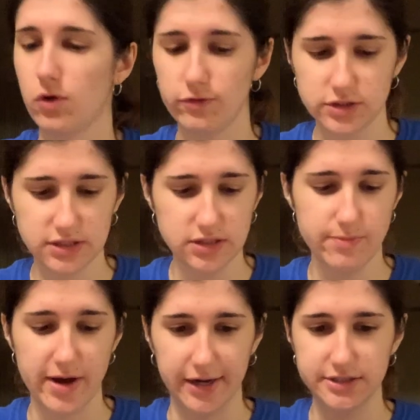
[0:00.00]
Culver's is
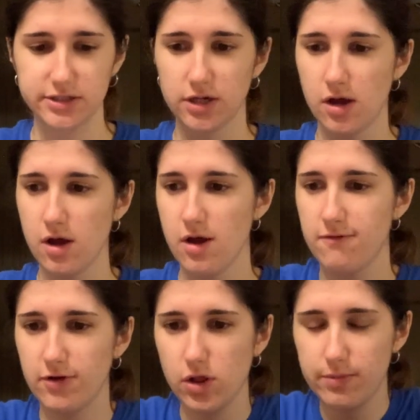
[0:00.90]
the best,
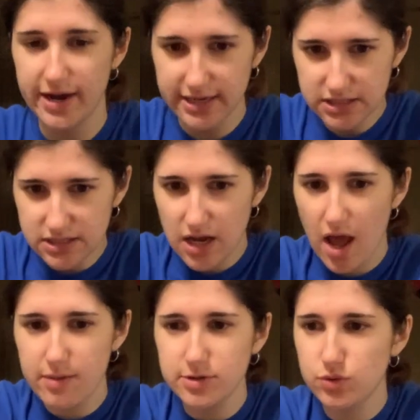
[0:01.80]
followed by a
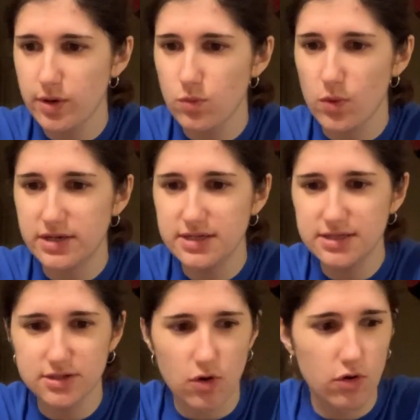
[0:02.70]
tie between
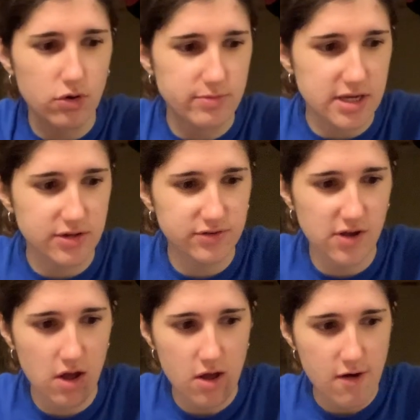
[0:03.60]
Wendy's and
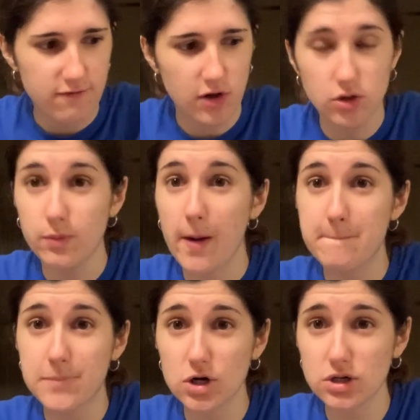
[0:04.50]
Arby's, followed by
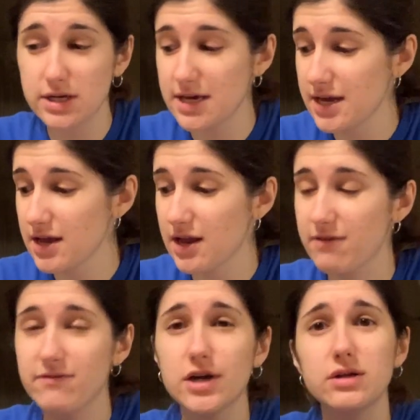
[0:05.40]
Burger King,
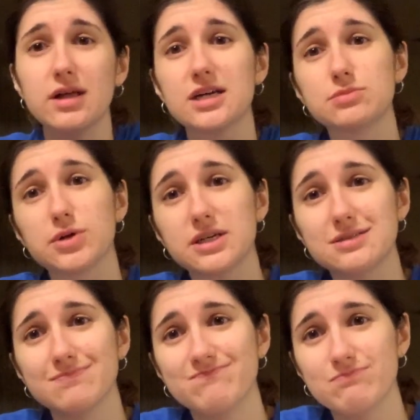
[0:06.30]
and in very last
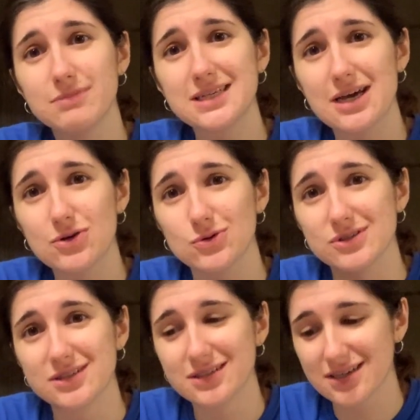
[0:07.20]
place,
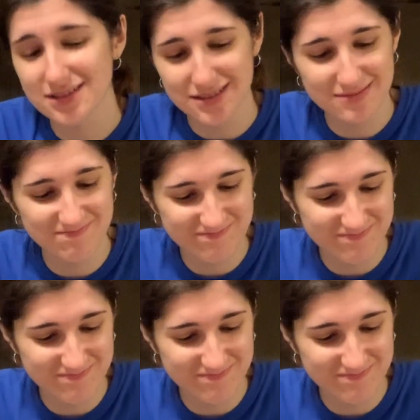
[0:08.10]
McDonald's, because